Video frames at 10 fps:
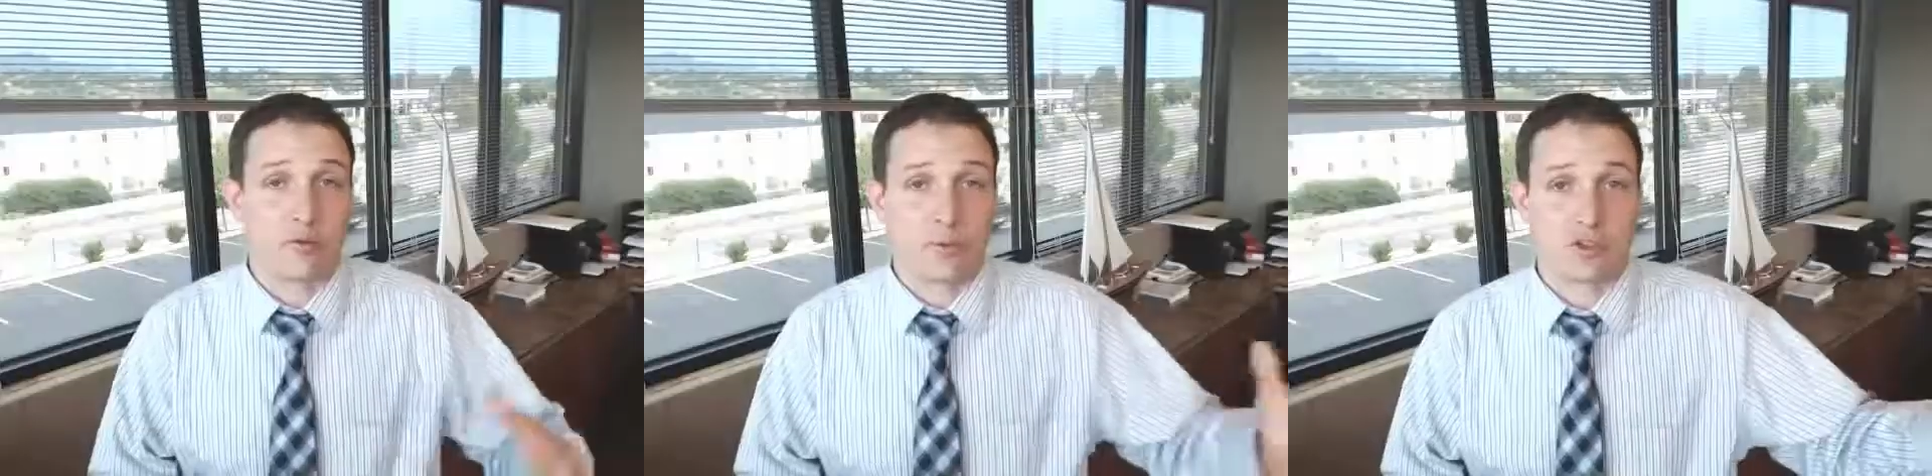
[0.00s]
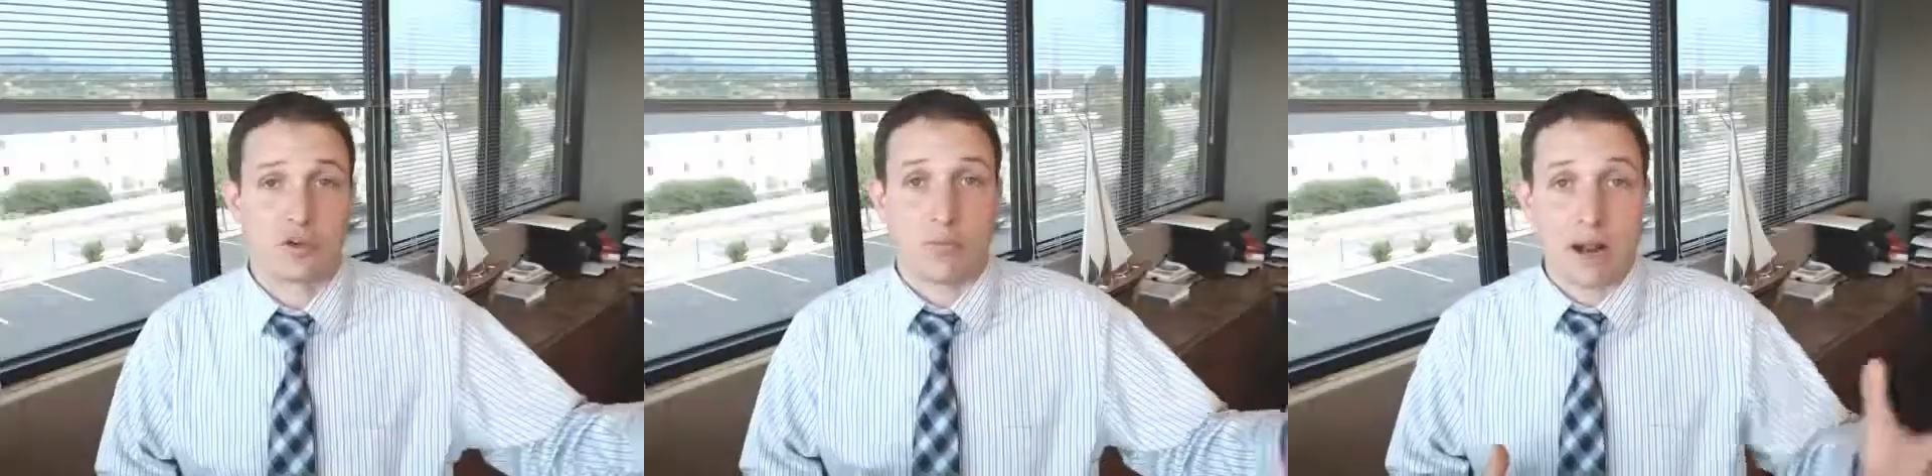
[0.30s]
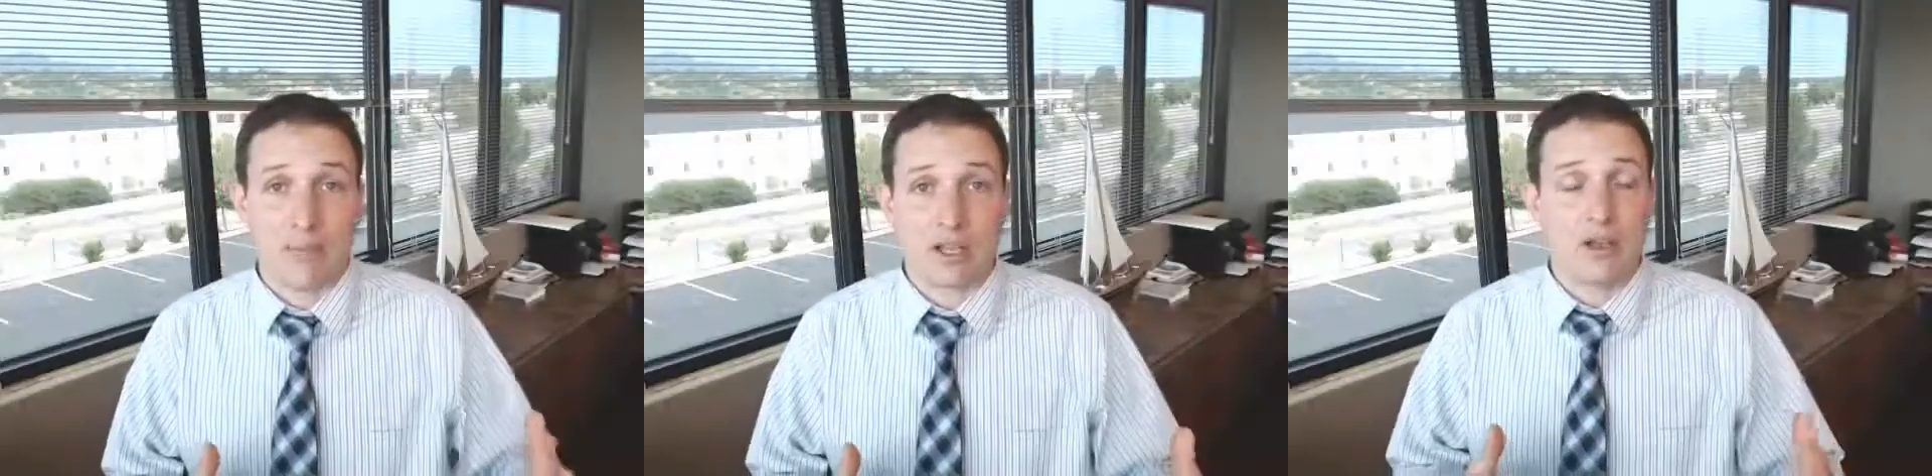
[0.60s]
of personal
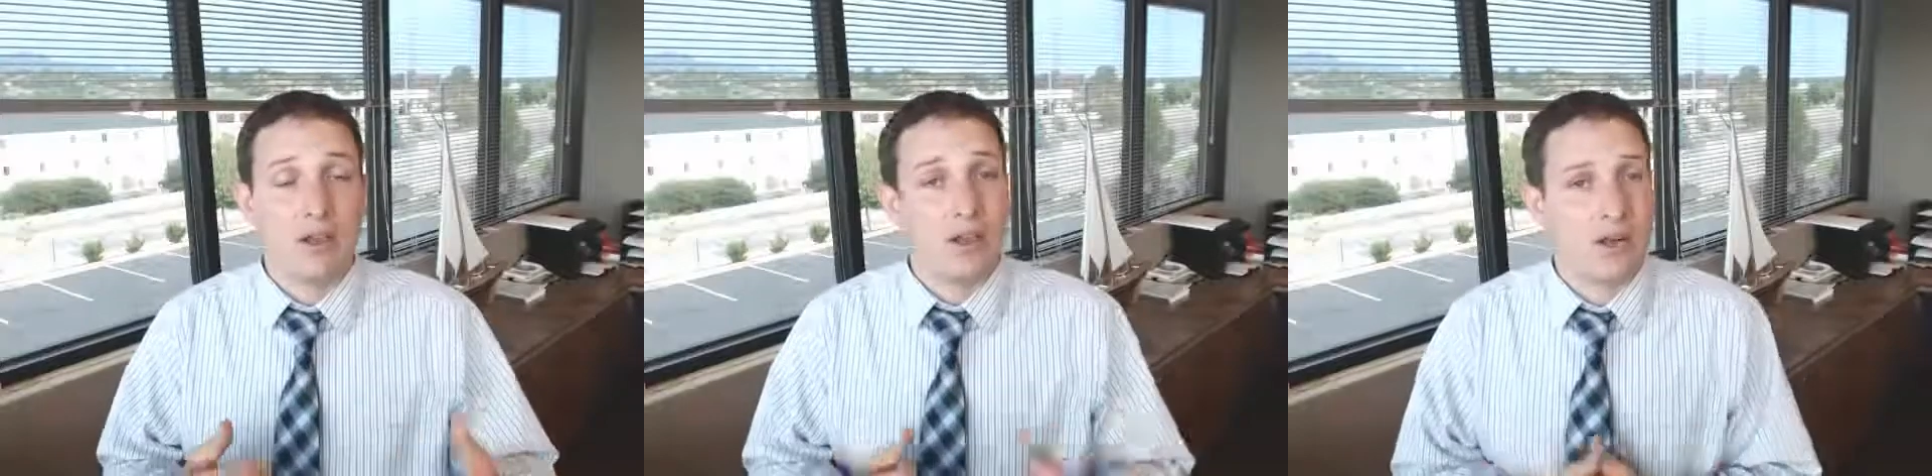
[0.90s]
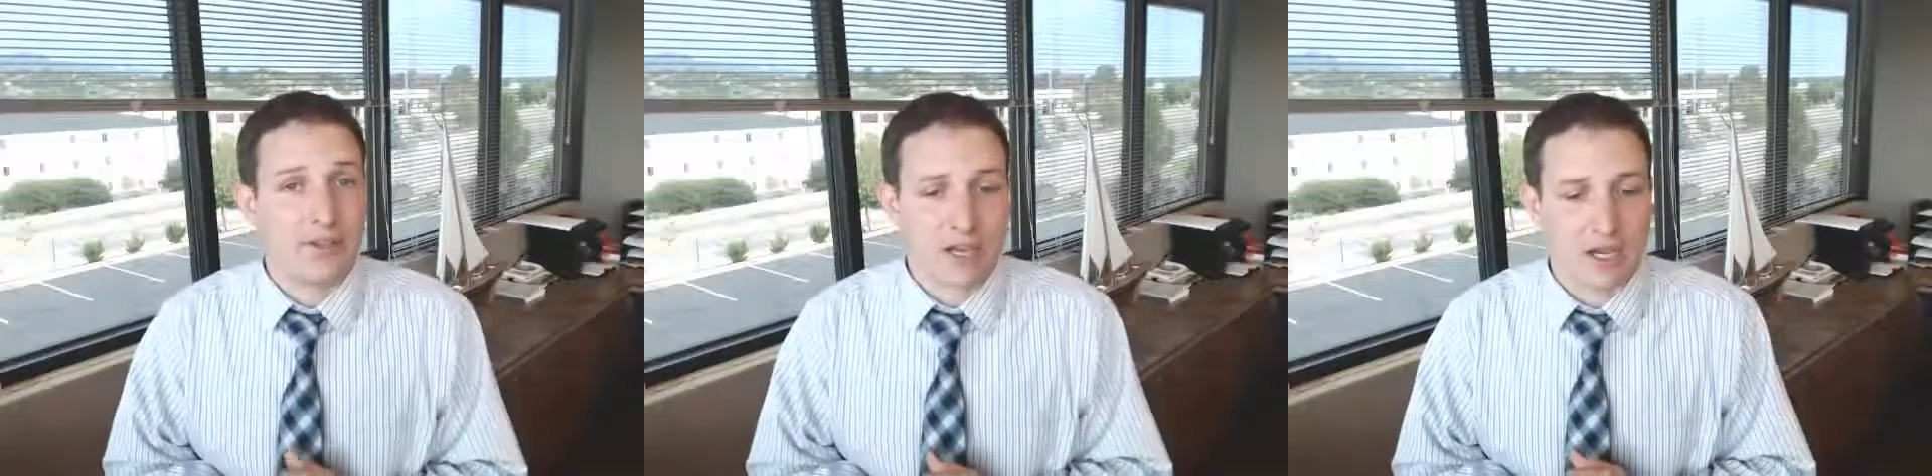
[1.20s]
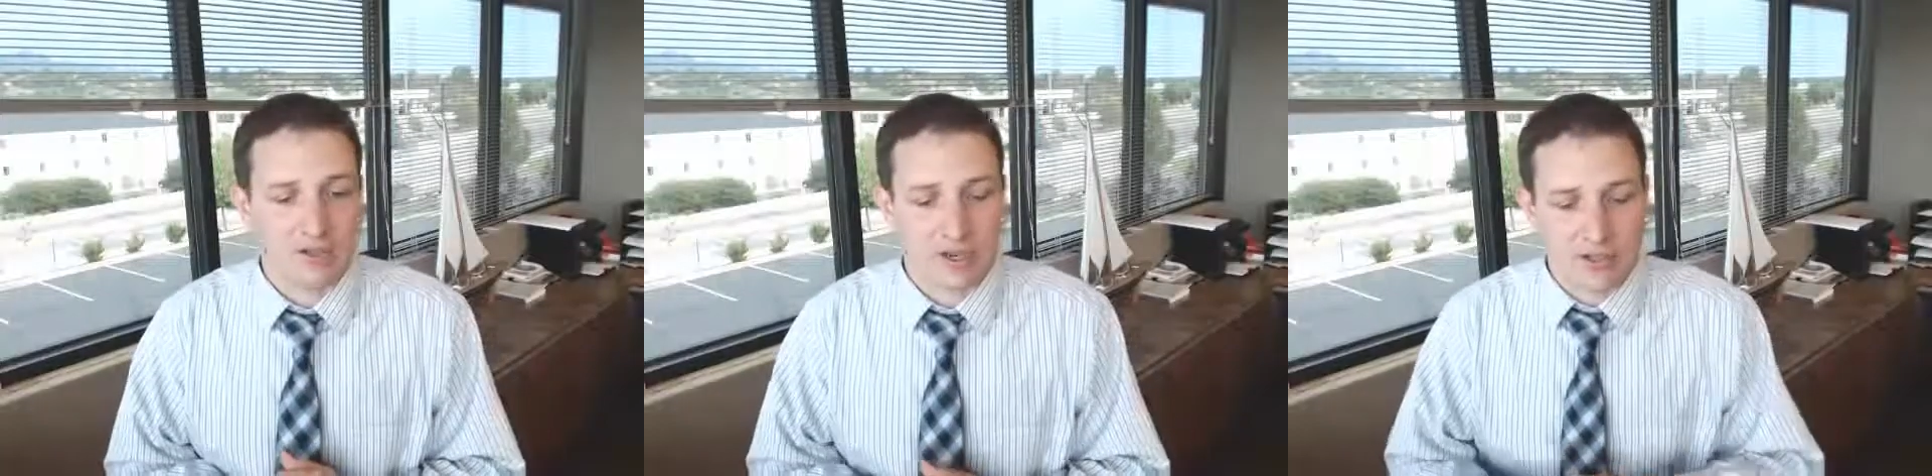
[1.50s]
property on the
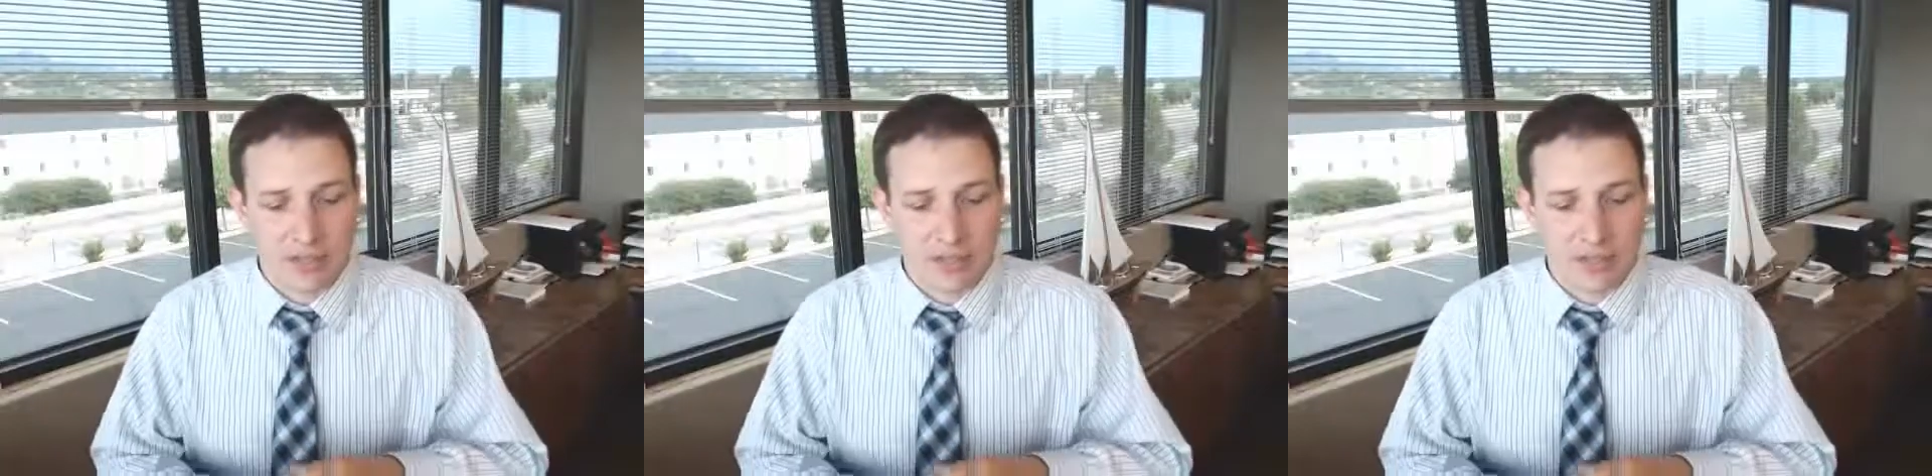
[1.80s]
contract.